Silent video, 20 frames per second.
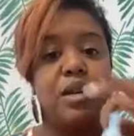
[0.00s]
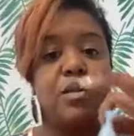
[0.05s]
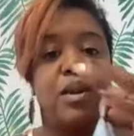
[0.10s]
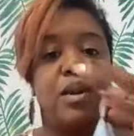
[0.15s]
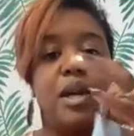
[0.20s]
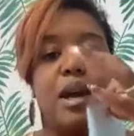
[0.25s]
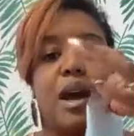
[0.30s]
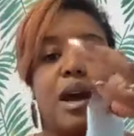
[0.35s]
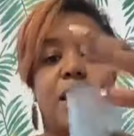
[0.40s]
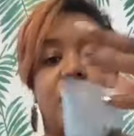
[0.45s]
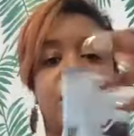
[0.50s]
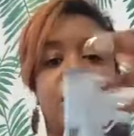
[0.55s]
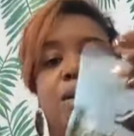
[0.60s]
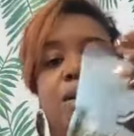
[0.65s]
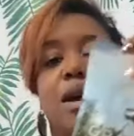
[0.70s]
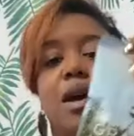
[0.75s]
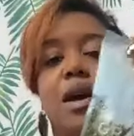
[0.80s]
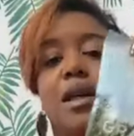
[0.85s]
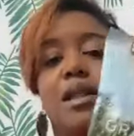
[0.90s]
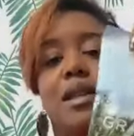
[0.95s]
So we got
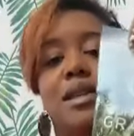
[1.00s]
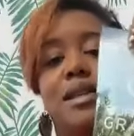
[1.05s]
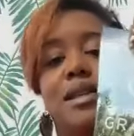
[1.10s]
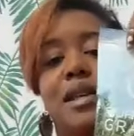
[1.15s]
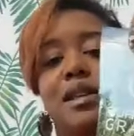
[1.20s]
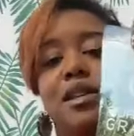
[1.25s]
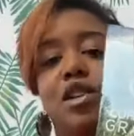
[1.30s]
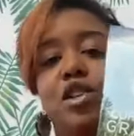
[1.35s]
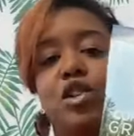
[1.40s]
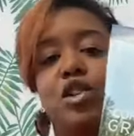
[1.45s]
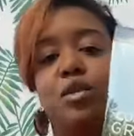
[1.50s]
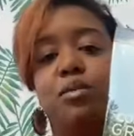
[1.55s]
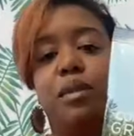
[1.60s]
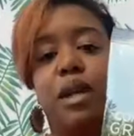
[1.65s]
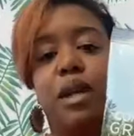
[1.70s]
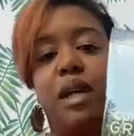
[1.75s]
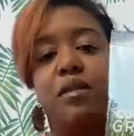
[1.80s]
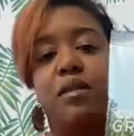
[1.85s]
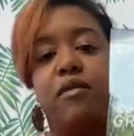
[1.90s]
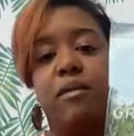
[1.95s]
you the signature
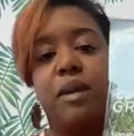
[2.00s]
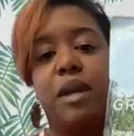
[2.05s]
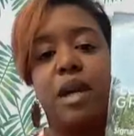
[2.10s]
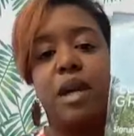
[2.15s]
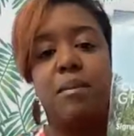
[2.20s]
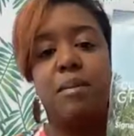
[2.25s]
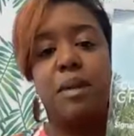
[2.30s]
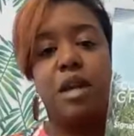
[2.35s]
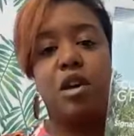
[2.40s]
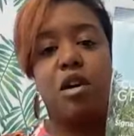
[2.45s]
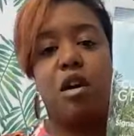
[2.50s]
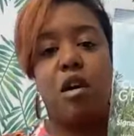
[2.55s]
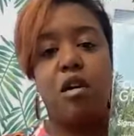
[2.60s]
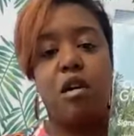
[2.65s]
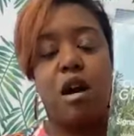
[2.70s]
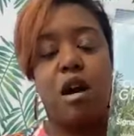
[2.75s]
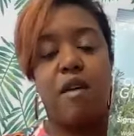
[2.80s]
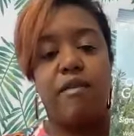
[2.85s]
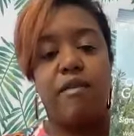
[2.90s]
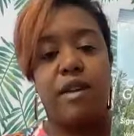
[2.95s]
blend from the company
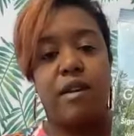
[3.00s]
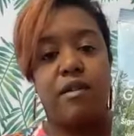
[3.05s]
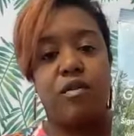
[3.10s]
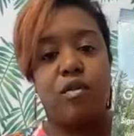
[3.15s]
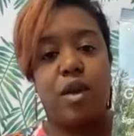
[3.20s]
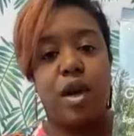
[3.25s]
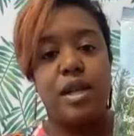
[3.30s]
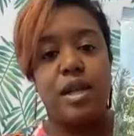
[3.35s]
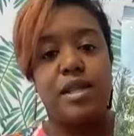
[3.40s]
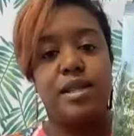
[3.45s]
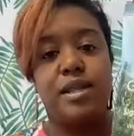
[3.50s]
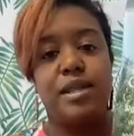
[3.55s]
called Coffee of Grace.